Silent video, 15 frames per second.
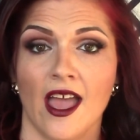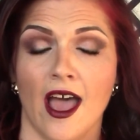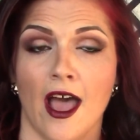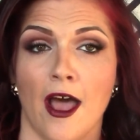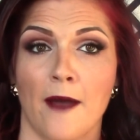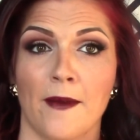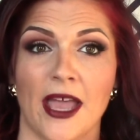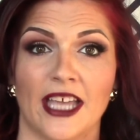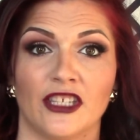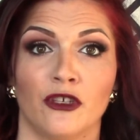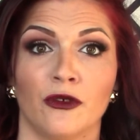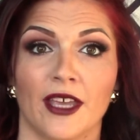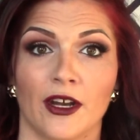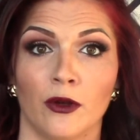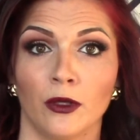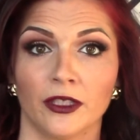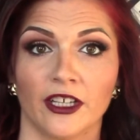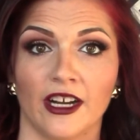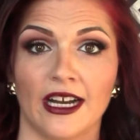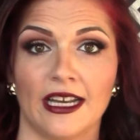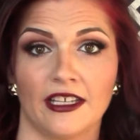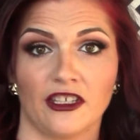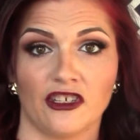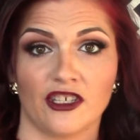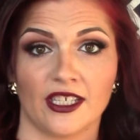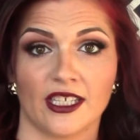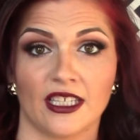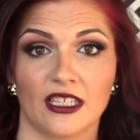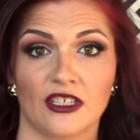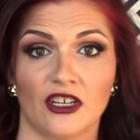as you get older and as your
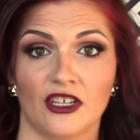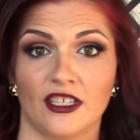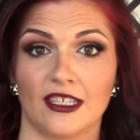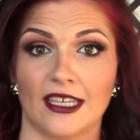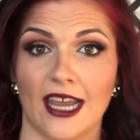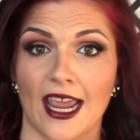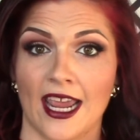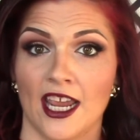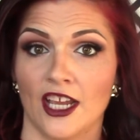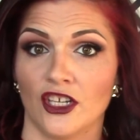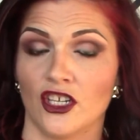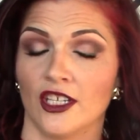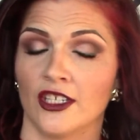skin starts to age.